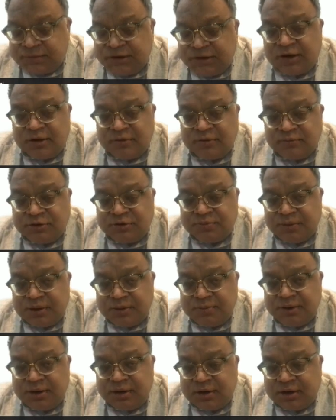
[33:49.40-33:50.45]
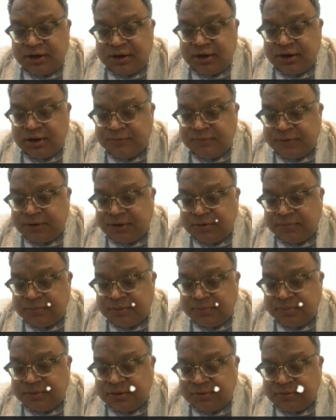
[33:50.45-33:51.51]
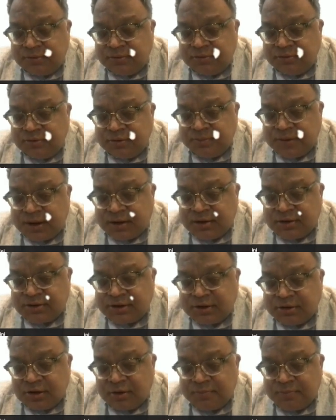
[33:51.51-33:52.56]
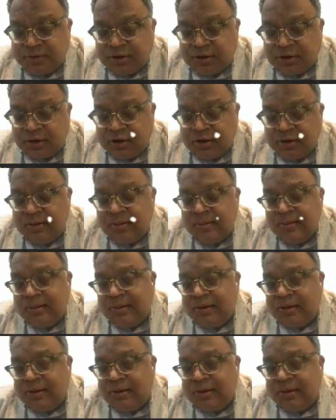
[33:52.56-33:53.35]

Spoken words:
field, which may be a legal field, maybe you are practicing corporate law,